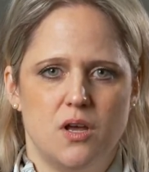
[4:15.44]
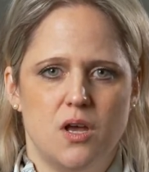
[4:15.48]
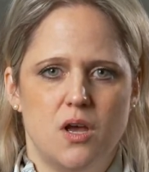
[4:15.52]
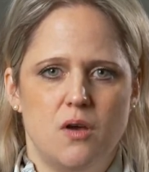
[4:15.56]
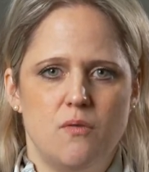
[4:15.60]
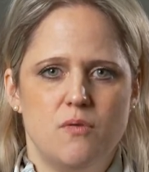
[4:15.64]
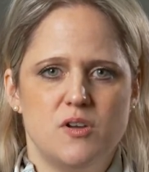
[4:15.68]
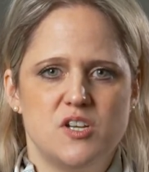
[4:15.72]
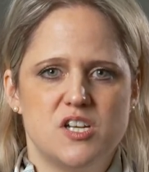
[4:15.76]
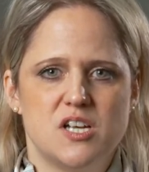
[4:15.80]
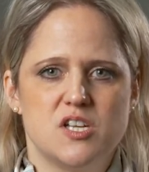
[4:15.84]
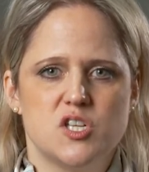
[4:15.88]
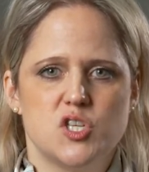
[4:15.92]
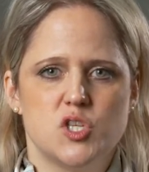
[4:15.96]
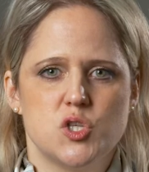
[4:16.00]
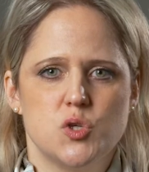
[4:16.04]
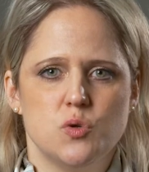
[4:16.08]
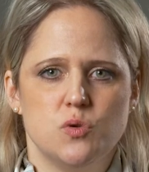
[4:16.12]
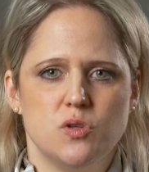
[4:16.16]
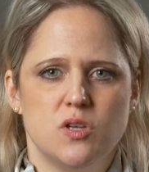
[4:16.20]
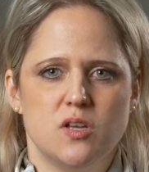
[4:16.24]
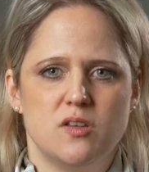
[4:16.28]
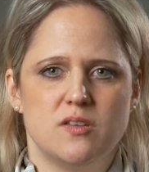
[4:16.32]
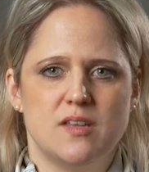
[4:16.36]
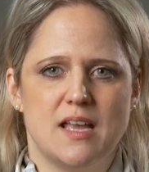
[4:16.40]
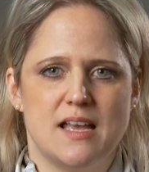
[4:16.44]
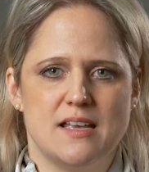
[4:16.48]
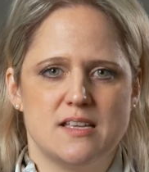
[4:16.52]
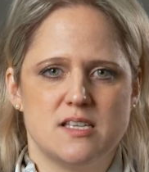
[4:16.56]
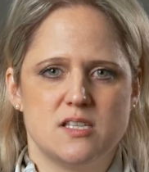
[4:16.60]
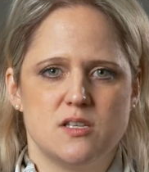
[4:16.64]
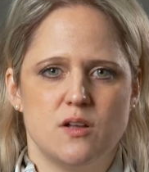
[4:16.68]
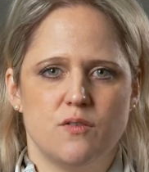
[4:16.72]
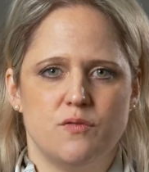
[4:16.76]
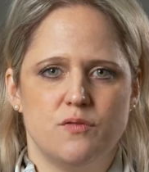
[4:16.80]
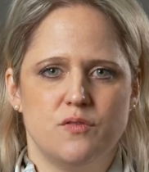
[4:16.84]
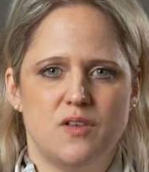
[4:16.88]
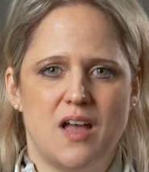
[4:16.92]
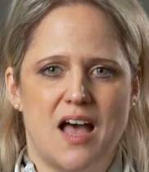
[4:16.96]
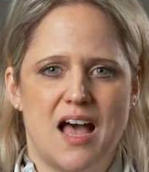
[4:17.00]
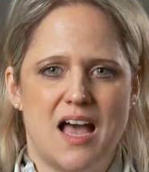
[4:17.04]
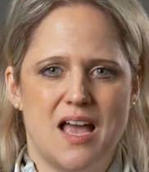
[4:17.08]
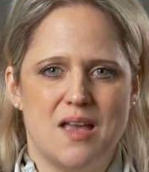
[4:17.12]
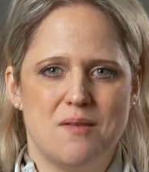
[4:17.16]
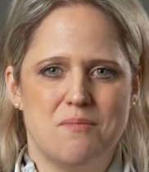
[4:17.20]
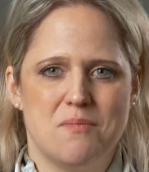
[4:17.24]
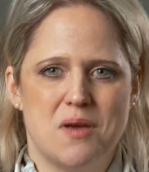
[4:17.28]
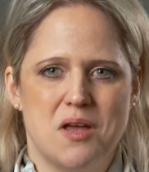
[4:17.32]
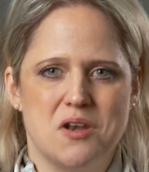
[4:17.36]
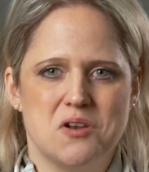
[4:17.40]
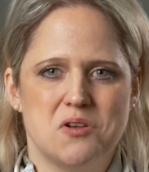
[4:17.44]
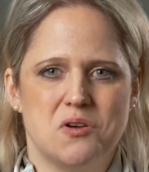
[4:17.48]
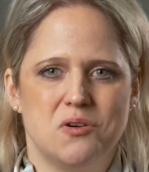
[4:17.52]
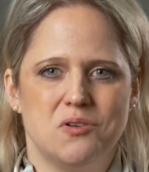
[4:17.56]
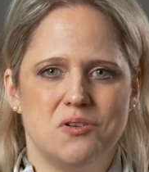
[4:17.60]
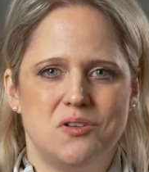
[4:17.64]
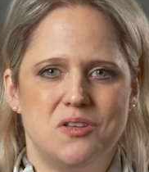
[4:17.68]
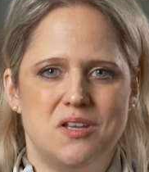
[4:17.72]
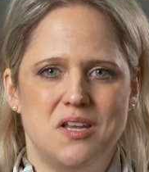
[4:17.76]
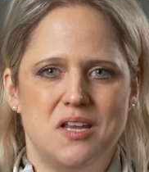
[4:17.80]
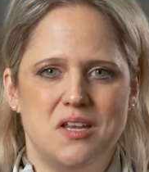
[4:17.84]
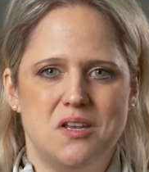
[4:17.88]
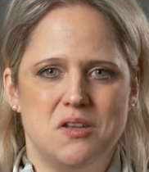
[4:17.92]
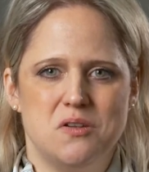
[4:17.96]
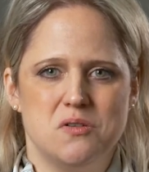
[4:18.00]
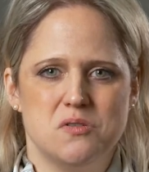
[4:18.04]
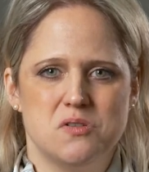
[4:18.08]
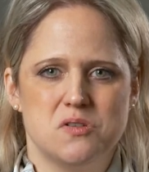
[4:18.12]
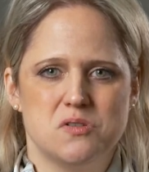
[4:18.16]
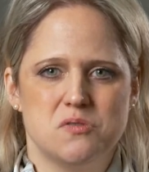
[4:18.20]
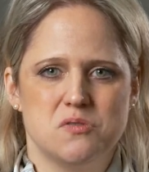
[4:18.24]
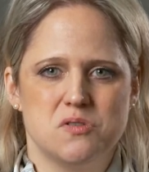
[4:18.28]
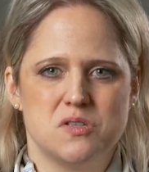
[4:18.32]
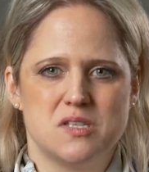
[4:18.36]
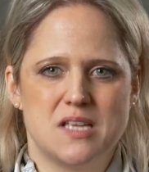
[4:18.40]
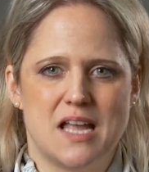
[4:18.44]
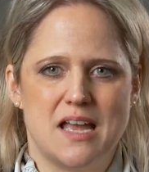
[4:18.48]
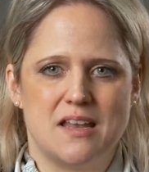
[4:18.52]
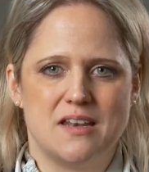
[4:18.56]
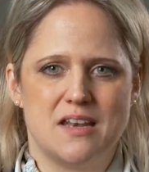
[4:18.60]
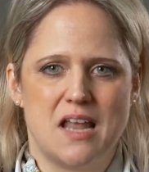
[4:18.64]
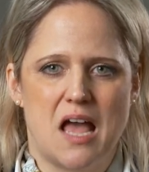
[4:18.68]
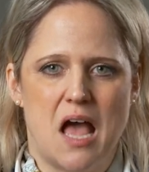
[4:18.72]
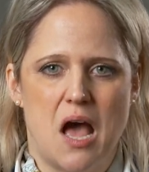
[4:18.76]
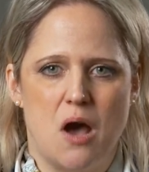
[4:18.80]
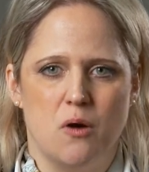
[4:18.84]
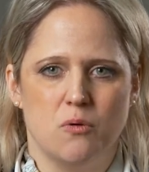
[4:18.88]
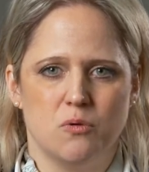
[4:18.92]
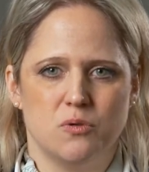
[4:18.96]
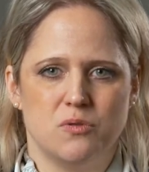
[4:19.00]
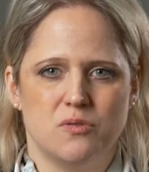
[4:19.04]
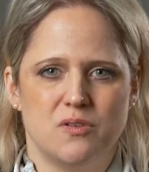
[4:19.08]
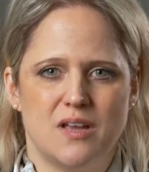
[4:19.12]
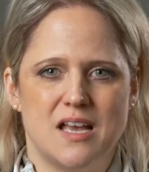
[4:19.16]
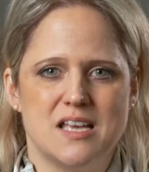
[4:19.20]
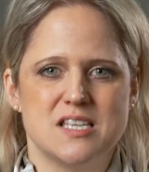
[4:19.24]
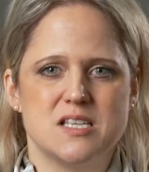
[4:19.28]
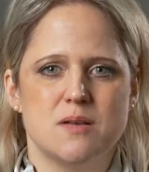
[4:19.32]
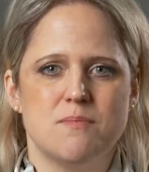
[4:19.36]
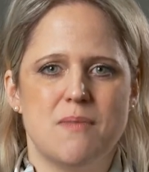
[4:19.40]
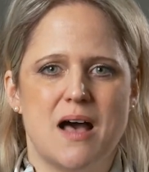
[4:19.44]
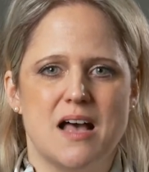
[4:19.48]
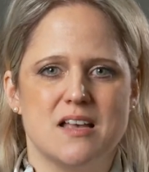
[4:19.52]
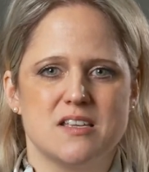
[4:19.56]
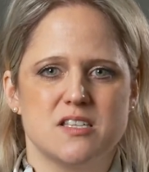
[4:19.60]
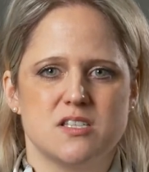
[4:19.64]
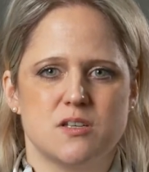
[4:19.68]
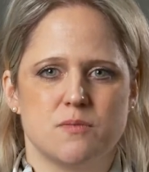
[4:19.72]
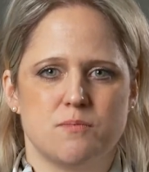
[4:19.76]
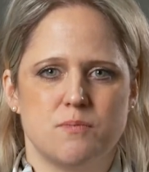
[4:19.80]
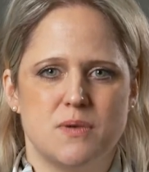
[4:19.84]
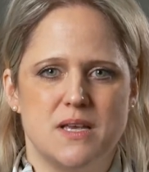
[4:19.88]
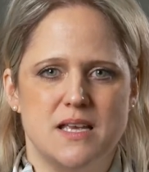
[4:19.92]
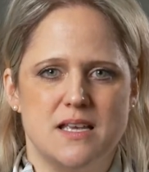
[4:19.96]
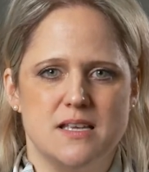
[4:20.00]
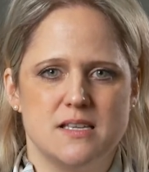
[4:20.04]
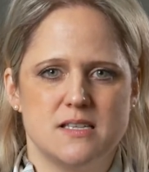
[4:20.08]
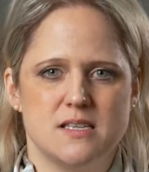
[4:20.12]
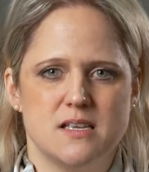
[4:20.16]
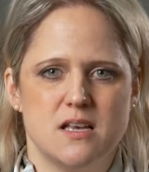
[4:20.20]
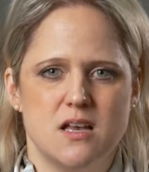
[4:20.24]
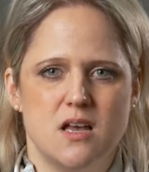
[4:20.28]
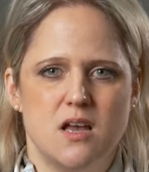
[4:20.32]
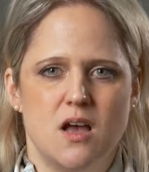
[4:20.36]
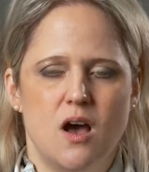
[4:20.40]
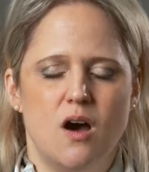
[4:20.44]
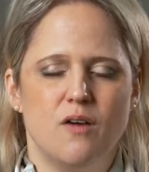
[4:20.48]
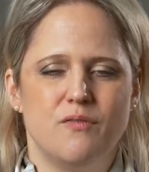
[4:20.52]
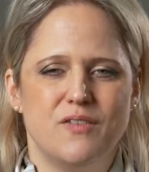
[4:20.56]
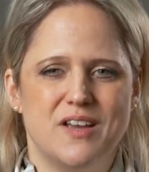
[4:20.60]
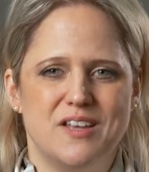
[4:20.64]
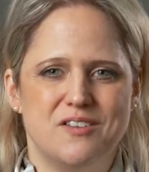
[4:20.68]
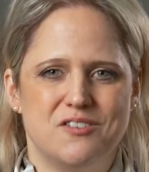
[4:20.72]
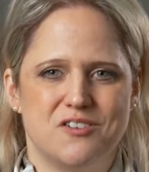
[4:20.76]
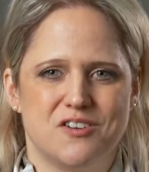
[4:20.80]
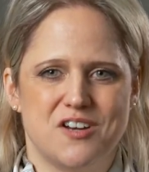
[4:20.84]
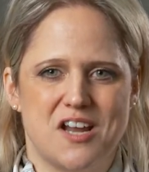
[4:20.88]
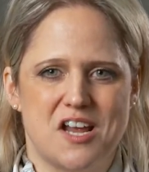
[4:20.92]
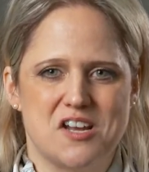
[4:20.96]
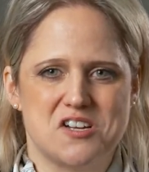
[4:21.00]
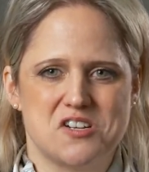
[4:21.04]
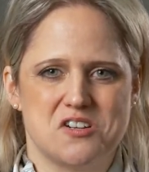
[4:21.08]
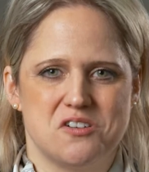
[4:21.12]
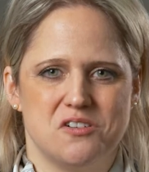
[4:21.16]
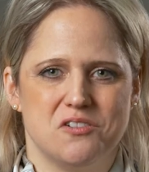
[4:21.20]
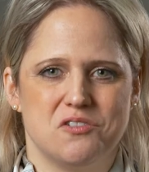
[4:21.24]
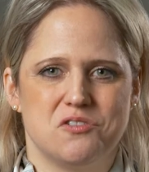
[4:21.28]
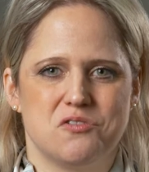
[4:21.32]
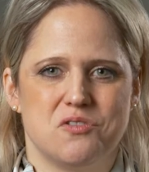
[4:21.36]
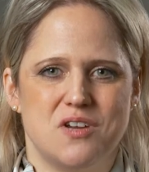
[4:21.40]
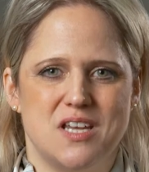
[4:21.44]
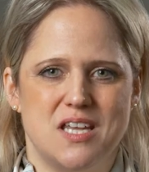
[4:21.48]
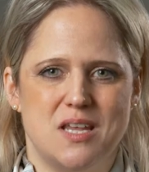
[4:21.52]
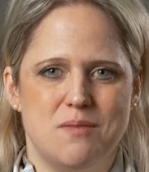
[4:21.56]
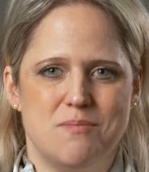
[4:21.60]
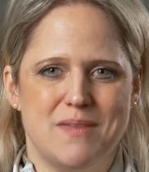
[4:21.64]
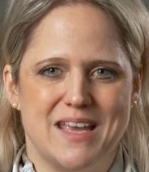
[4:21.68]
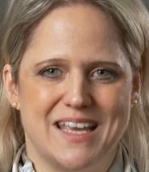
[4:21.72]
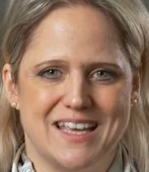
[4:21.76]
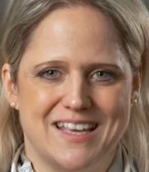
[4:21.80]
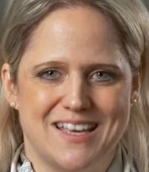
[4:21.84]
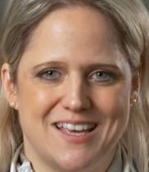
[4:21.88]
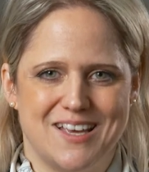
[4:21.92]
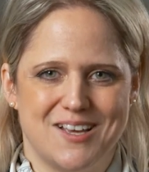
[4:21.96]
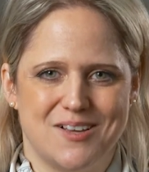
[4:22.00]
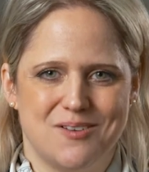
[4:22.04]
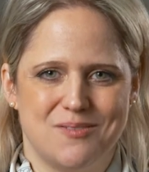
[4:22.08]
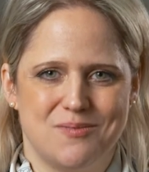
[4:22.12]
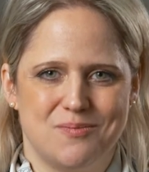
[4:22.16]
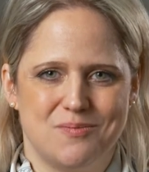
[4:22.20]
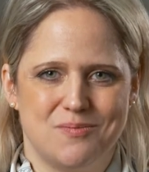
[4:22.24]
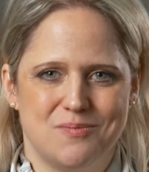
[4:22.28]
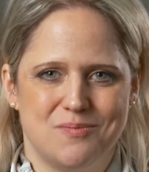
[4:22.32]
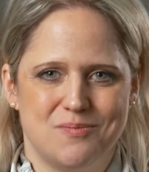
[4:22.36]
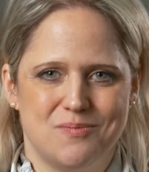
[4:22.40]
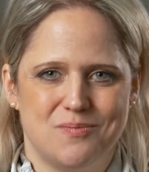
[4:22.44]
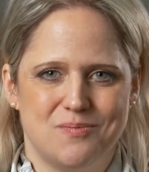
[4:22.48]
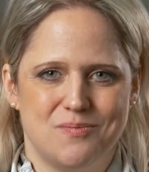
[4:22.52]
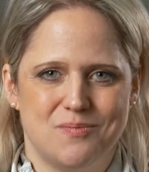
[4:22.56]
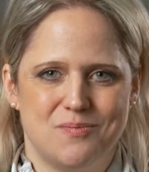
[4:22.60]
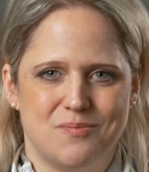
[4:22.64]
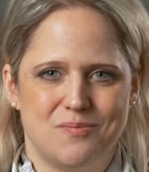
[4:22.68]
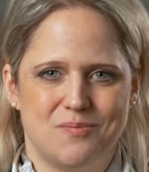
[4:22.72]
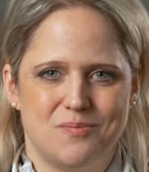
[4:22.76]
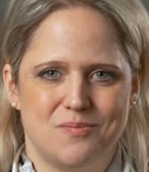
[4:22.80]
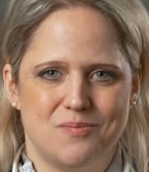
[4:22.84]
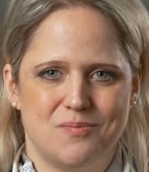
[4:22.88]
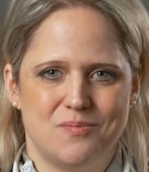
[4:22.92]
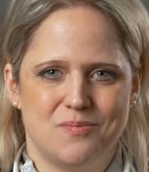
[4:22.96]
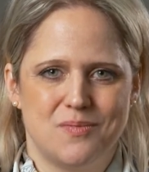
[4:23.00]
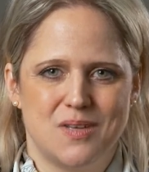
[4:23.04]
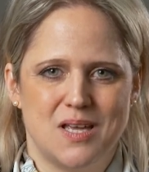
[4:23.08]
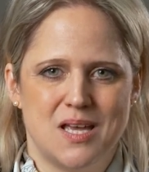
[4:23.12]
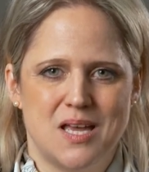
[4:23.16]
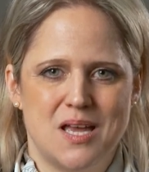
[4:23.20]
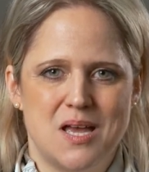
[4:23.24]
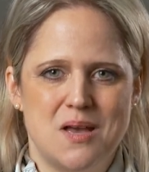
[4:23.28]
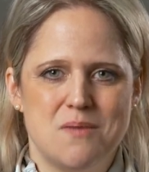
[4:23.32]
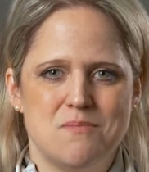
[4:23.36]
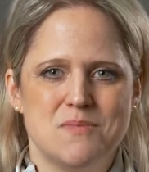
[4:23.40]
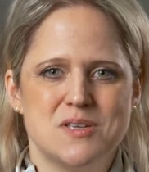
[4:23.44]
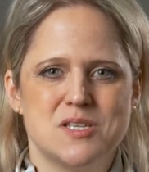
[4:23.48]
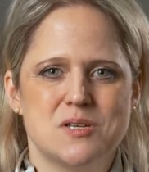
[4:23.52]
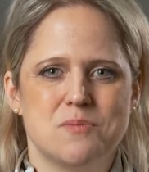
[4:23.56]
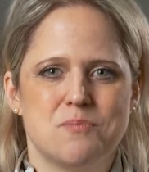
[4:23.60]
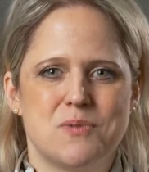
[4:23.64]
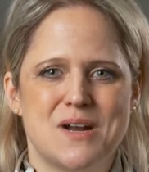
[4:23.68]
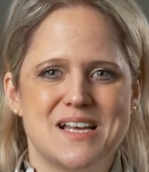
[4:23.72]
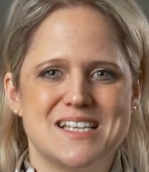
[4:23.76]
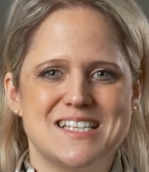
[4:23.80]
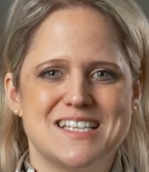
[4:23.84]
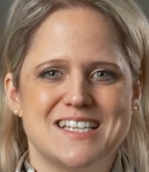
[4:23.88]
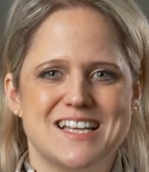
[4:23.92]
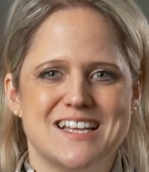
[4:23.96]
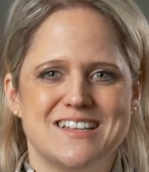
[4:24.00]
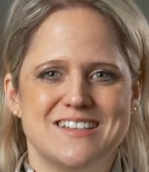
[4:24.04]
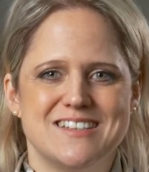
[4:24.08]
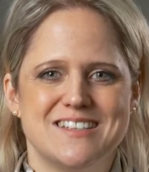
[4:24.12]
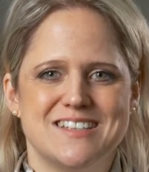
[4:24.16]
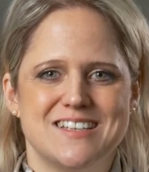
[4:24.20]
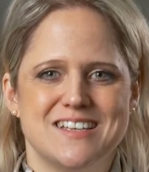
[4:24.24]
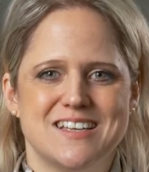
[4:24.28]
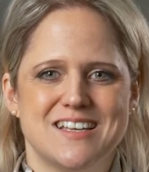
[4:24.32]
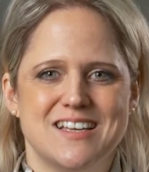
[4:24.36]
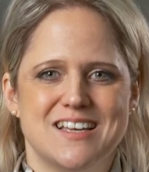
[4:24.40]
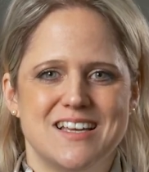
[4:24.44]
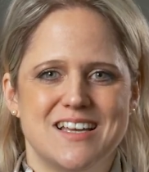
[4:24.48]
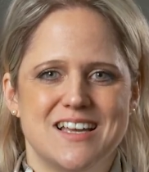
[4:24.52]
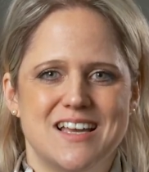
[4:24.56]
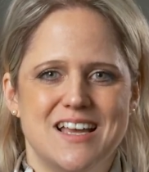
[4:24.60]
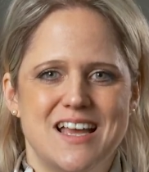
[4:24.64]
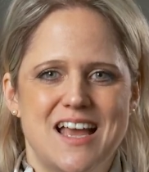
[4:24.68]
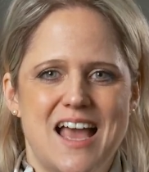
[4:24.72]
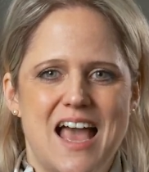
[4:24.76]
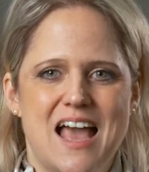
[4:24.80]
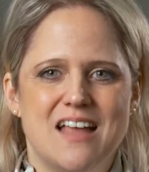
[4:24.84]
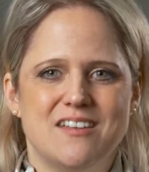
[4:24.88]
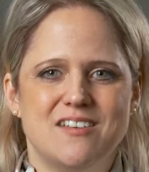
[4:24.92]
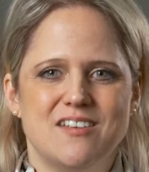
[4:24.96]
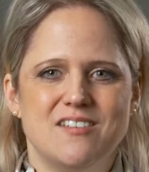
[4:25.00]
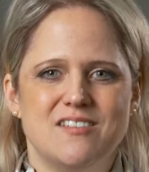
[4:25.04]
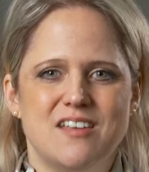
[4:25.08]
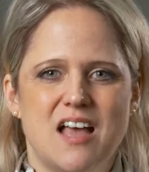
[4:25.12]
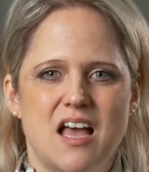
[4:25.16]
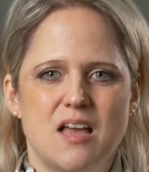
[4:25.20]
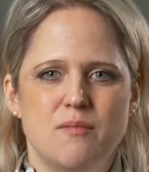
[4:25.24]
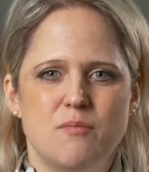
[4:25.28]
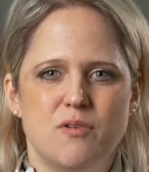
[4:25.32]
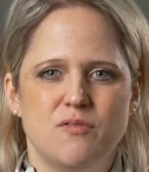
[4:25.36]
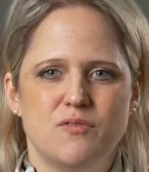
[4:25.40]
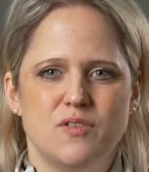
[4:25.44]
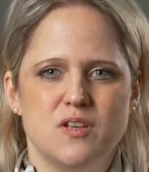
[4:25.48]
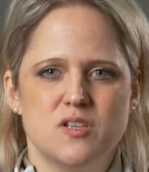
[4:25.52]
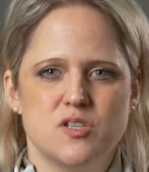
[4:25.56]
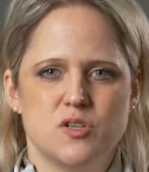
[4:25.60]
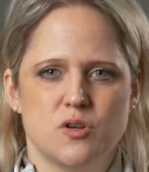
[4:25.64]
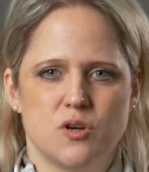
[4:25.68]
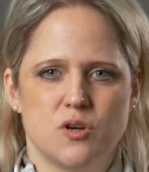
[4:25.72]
which has stood the test of time and continues to stand out as a masterpiece of international treaty making. Mr. President, at the time of the